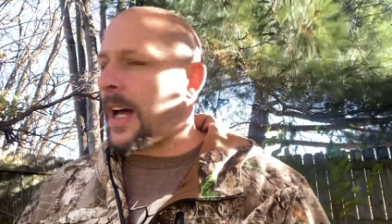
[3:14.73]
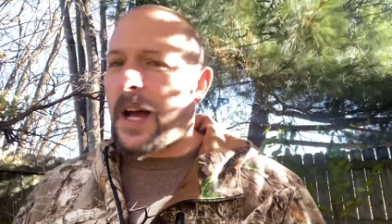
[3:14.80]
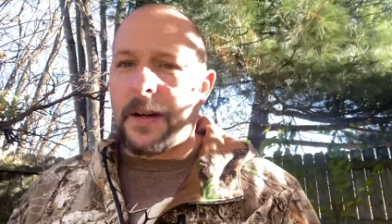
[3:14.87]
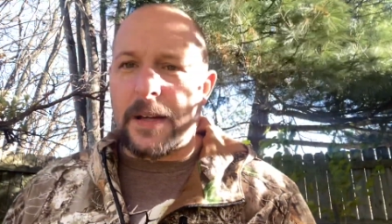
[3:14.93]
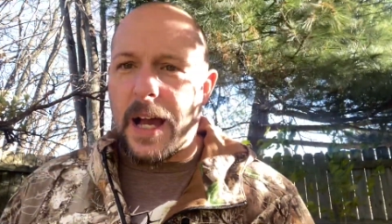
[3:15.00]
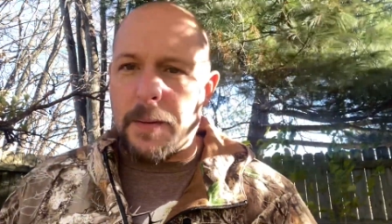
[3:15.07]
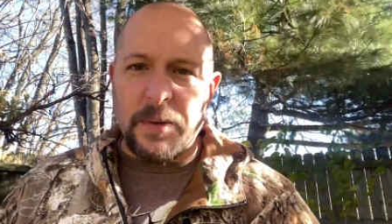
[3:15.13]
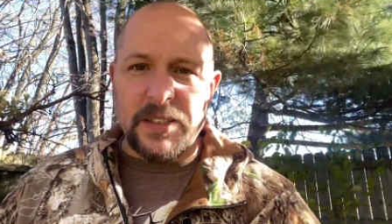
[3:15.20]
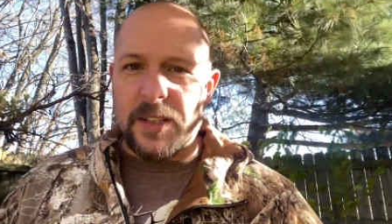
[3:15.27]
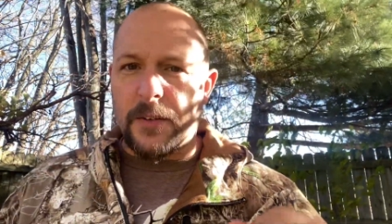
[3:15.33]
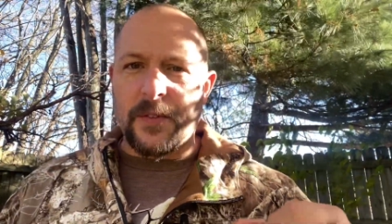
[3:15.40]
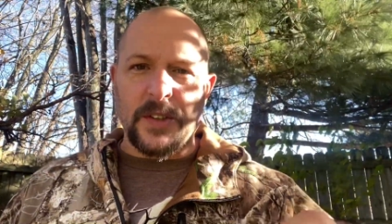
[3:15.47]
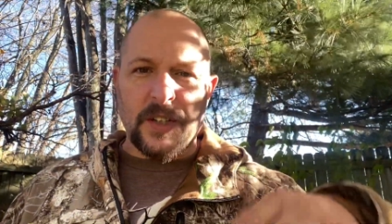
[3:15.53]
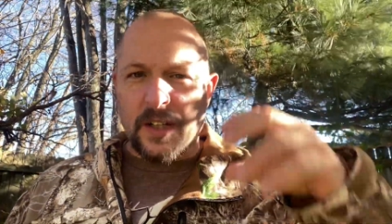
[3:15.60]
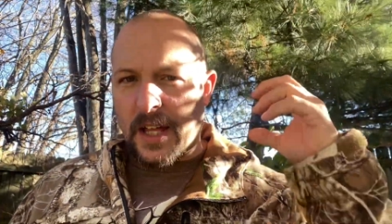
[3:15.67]
I got
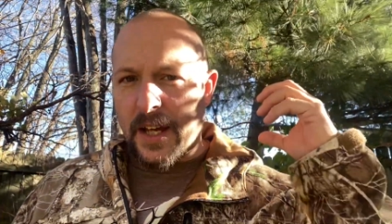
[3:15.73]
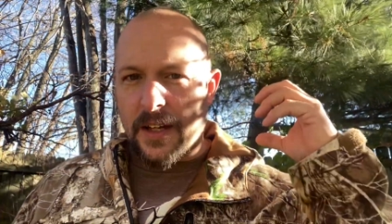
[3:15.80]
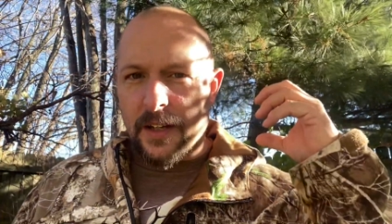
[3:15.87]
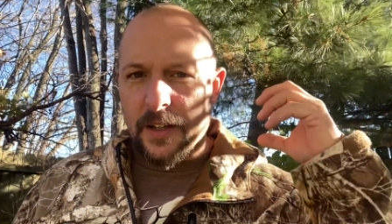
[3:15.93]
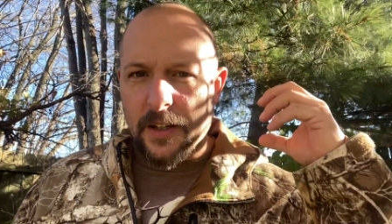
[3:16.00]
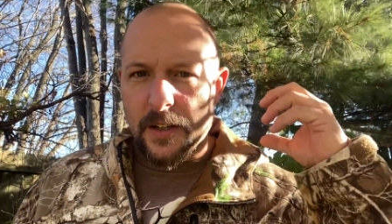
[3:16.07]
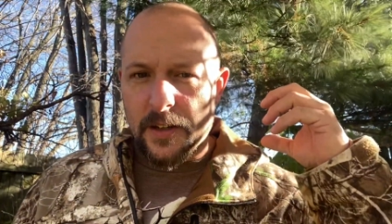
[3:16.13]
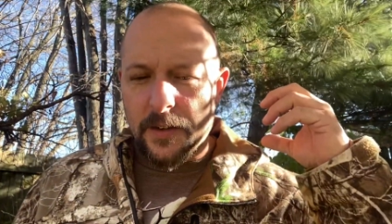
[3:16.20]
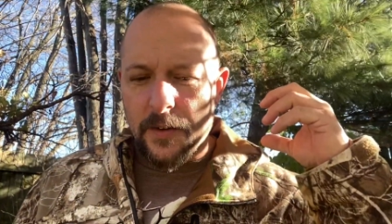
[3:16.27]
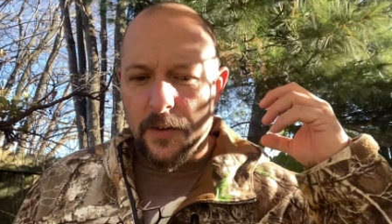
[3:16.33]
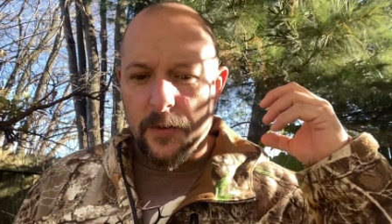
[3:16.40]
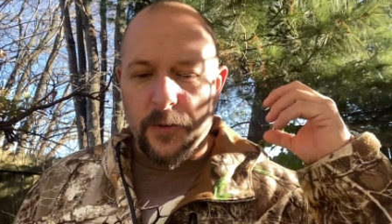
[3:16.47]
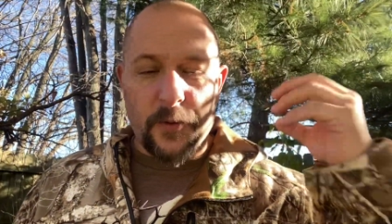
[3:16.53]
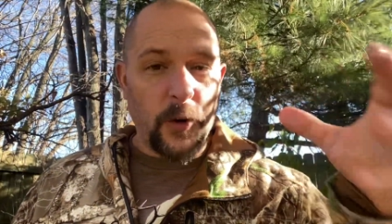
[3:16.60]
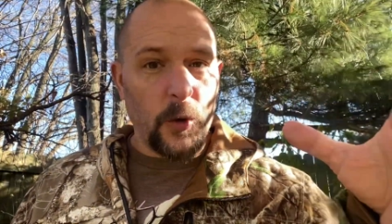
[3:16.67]
myself into like
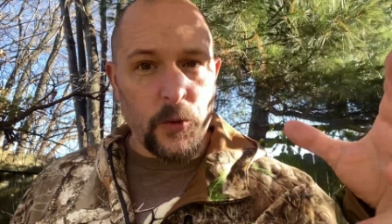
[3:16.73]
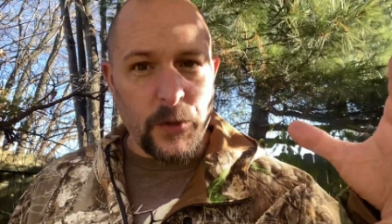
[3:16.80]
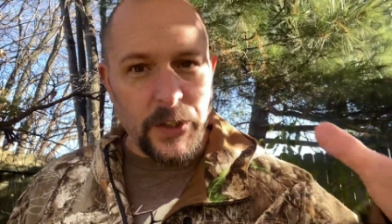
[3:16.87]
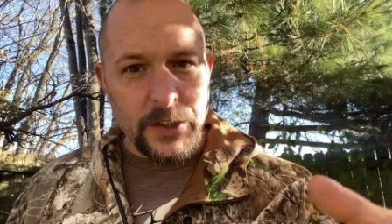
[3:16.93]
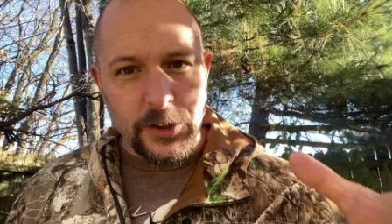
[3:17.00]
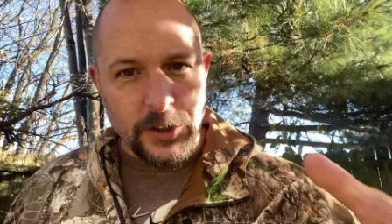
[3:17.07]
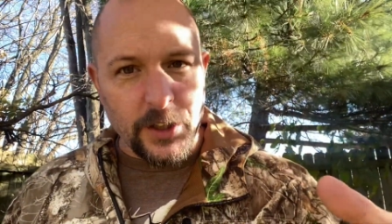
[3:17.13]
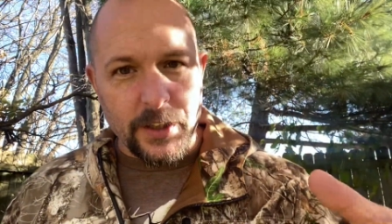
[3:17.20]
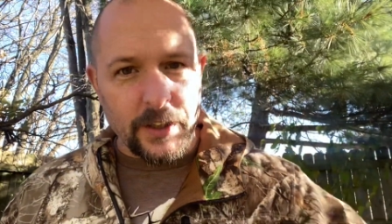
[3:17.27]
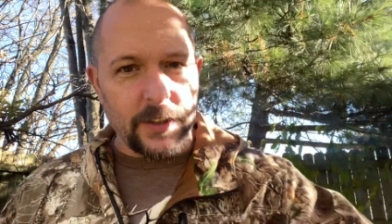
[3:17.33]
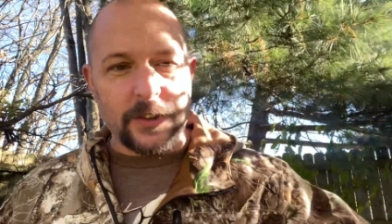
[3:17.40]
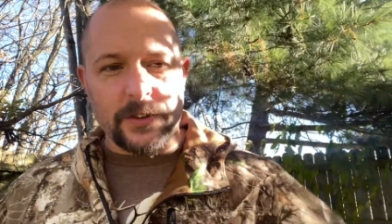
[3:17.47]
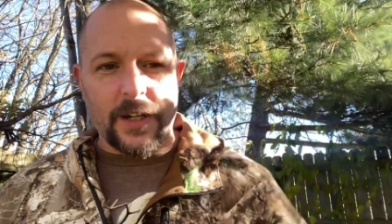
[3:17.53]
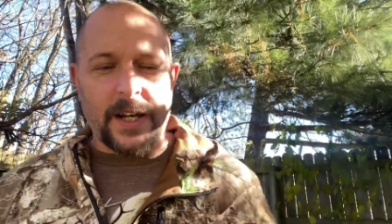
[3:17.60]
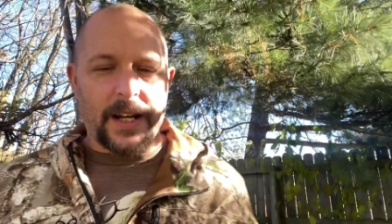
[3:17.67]
food
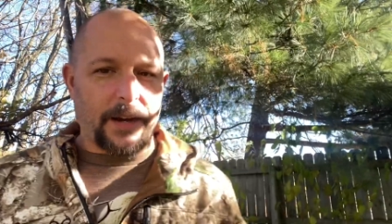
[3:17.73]
insurance, right?